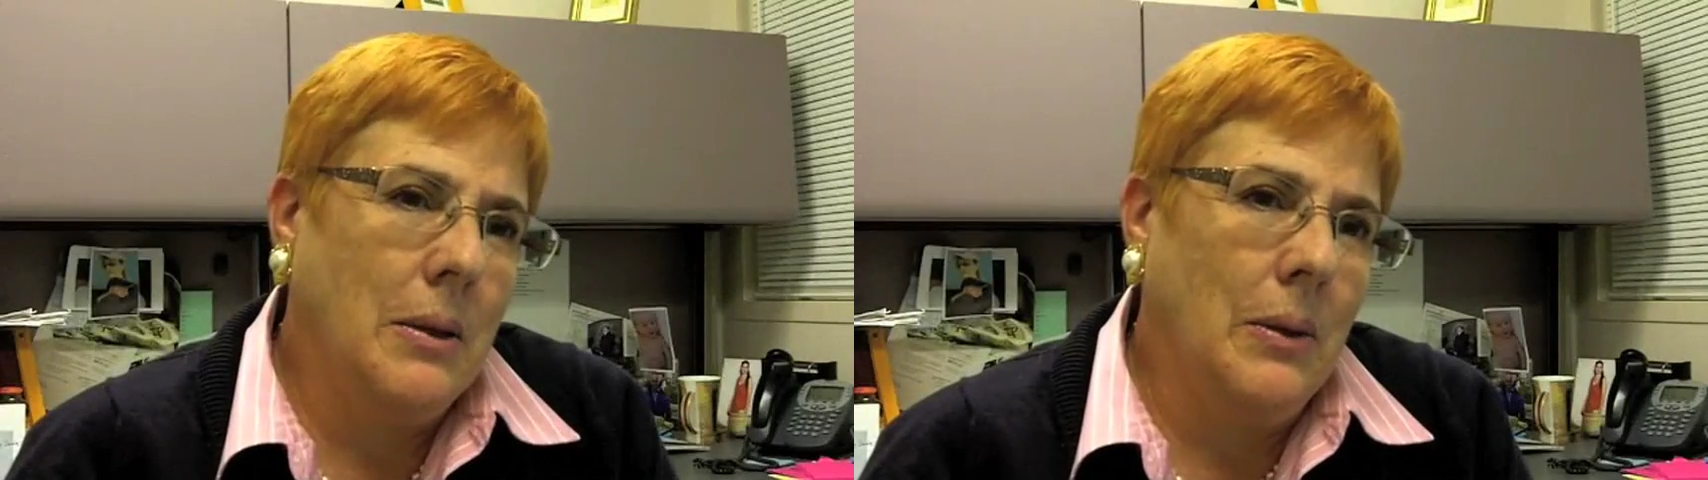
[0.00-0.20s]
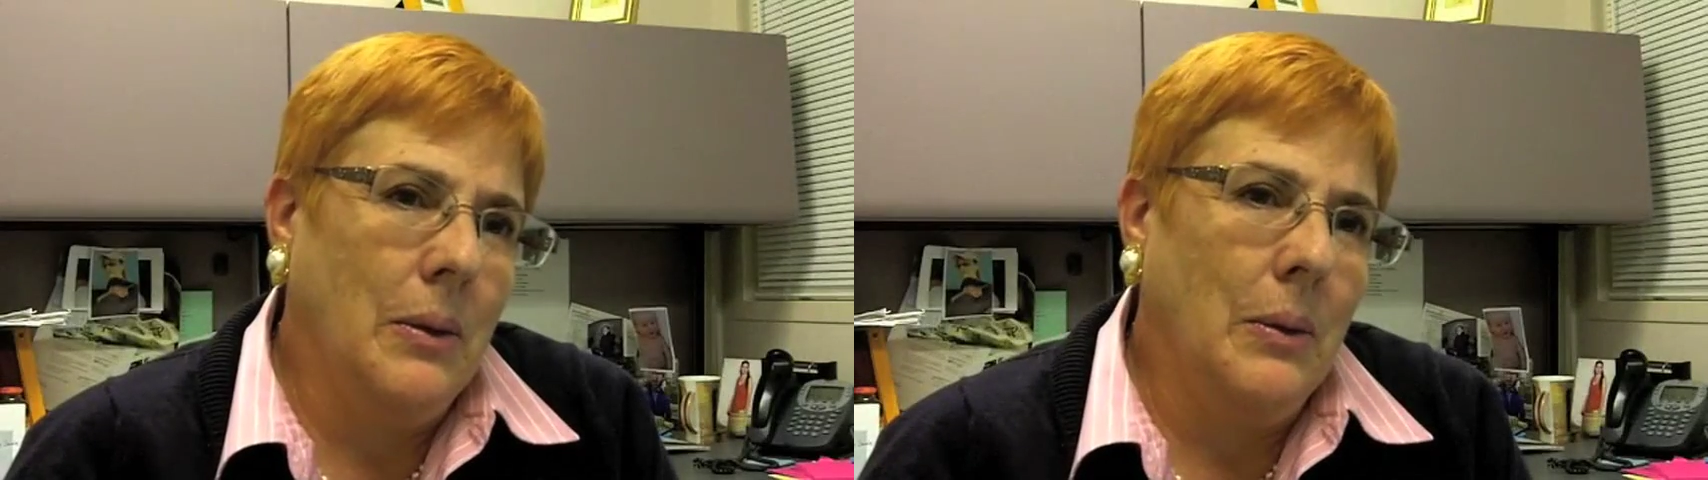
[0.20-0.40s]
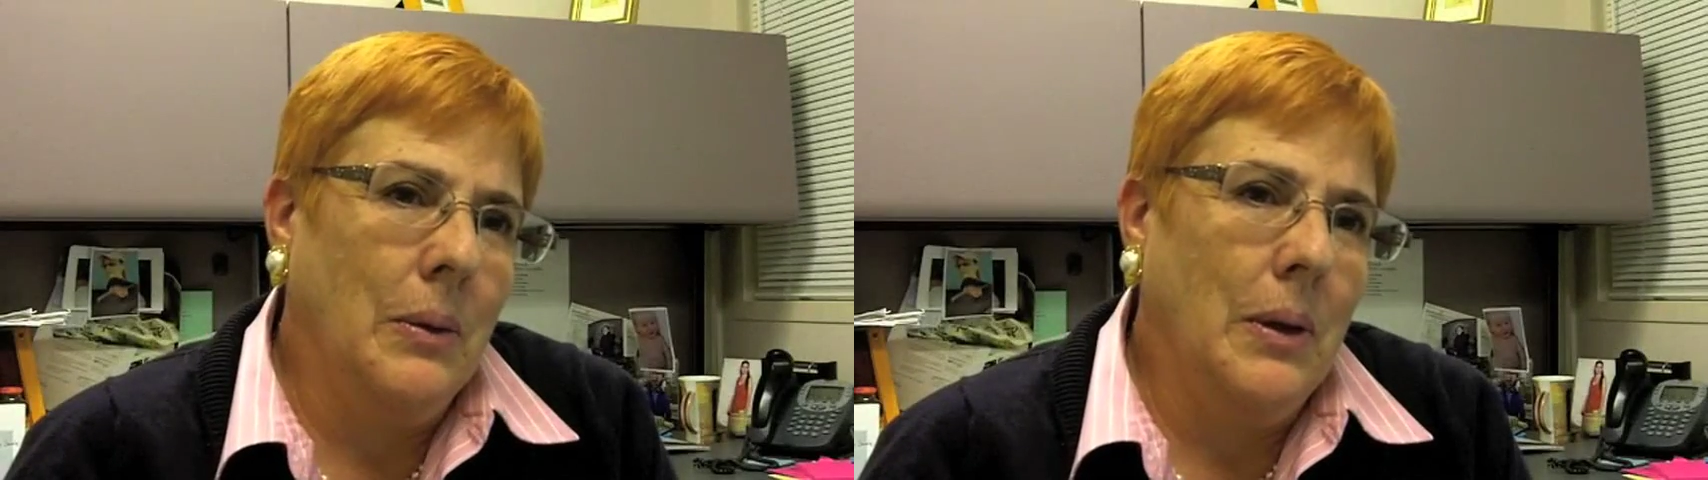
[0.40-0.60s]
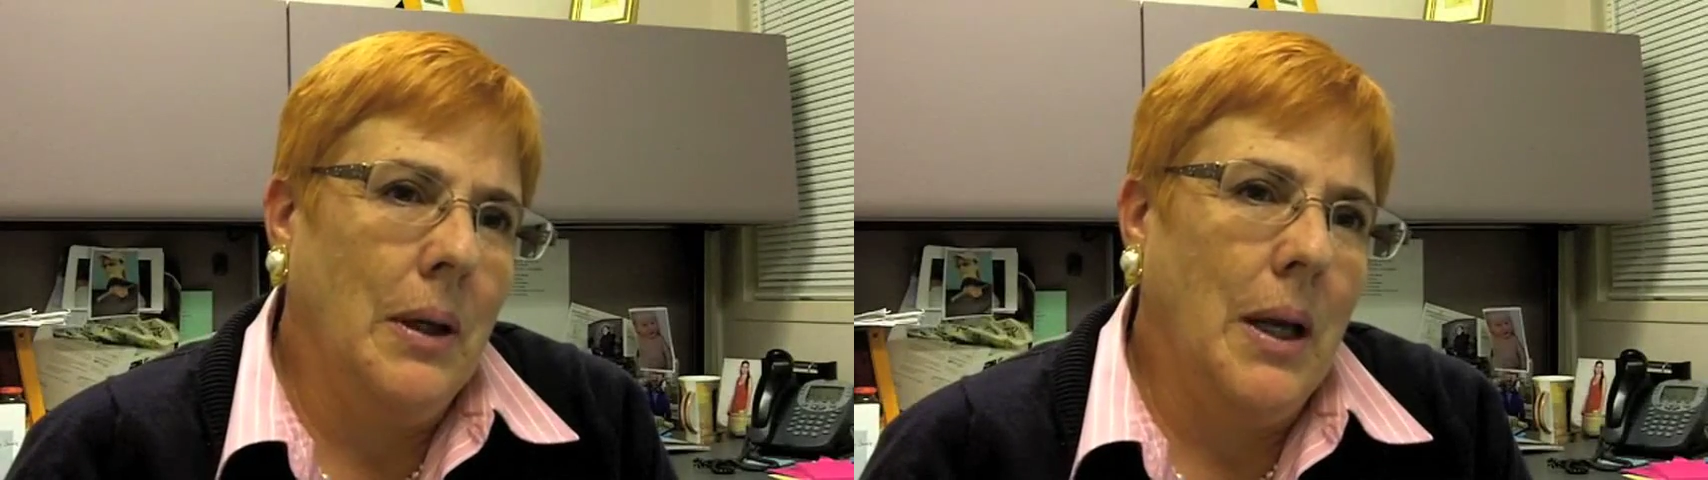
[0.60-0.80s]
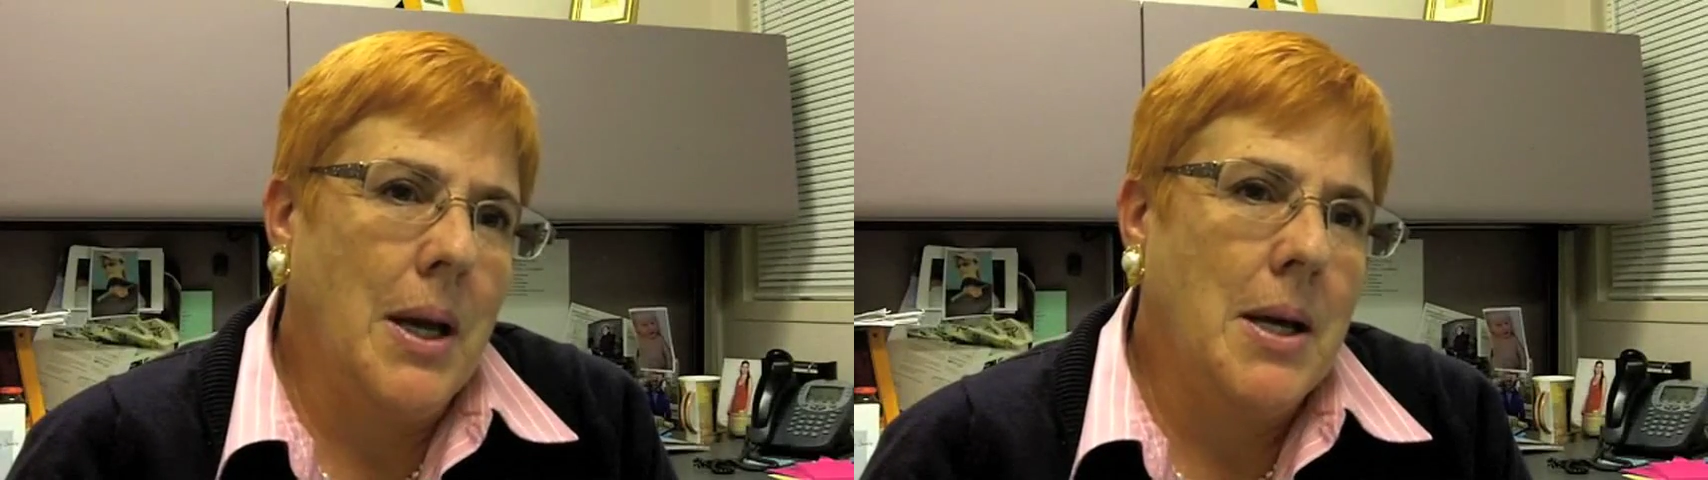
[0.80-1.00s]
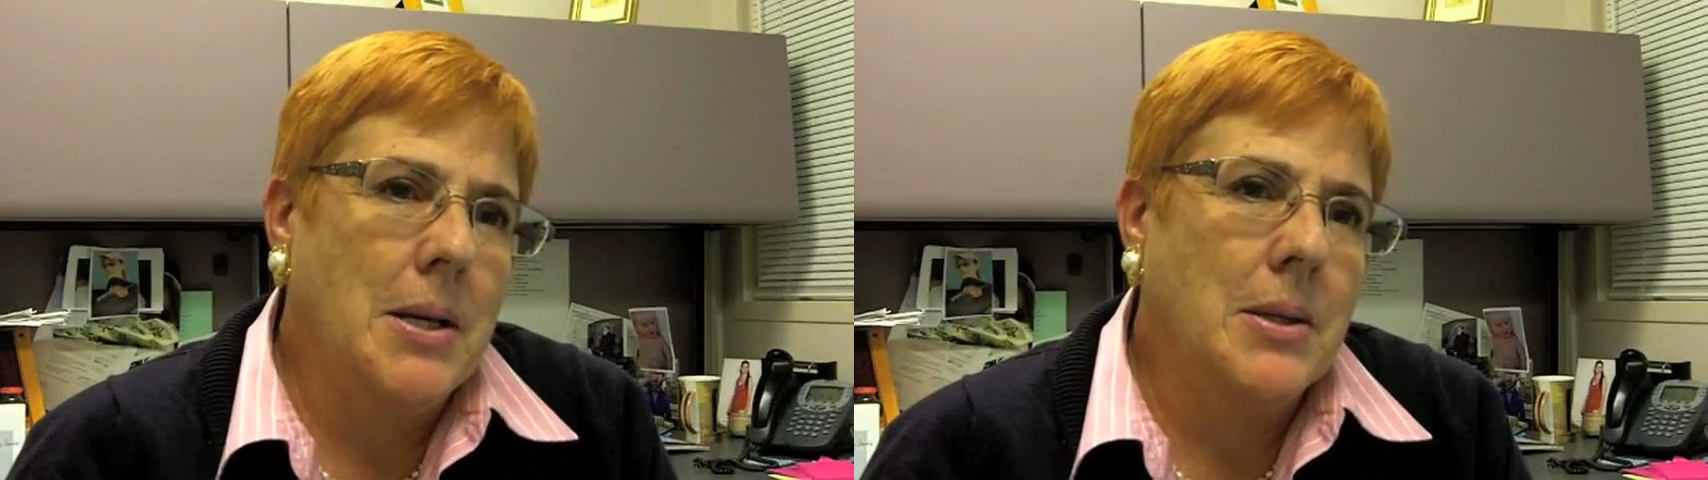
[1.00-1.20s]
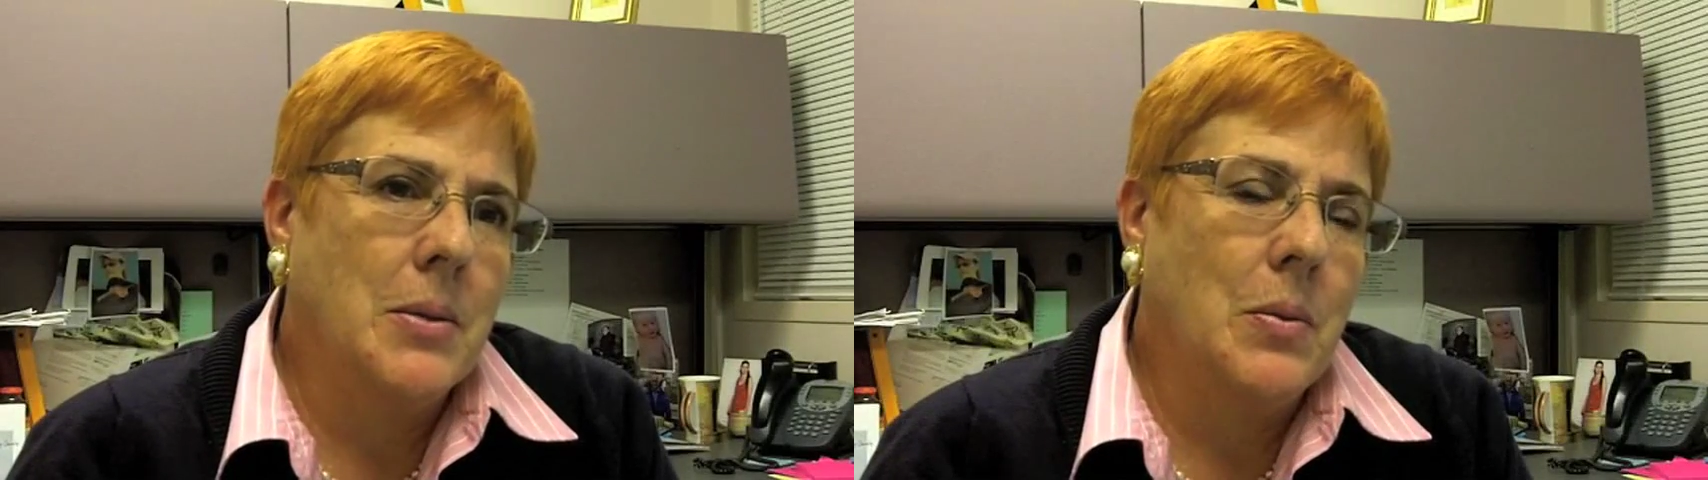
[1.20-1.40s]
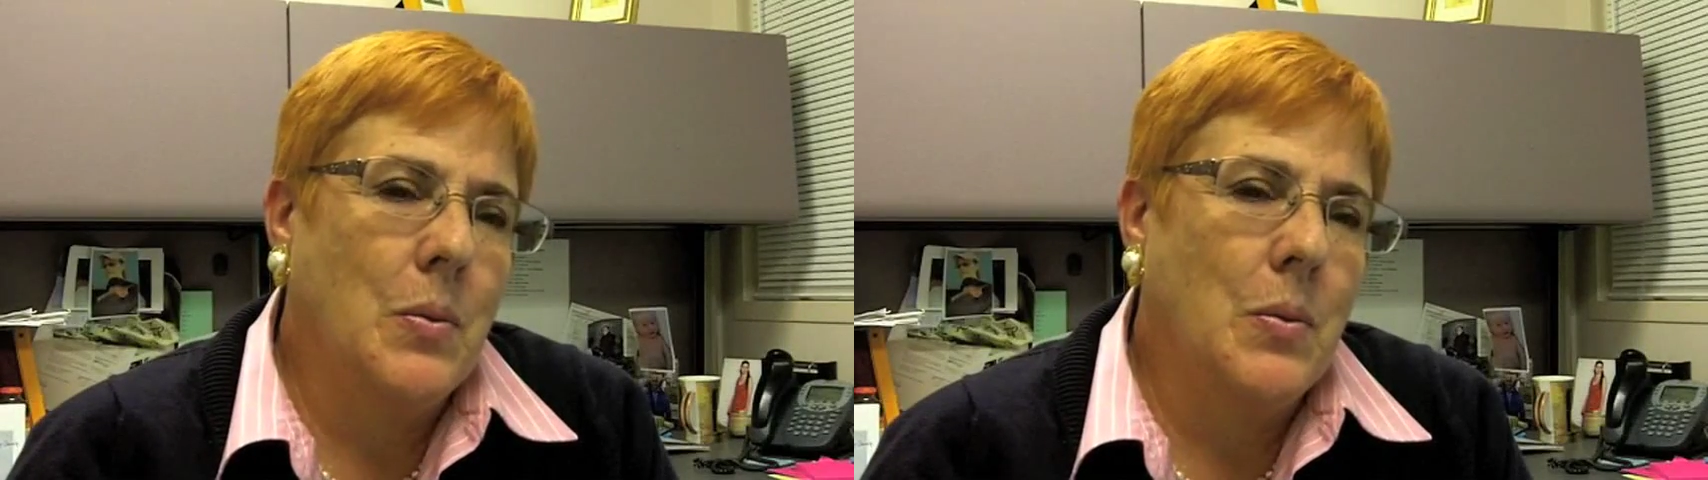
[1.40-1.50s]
do is,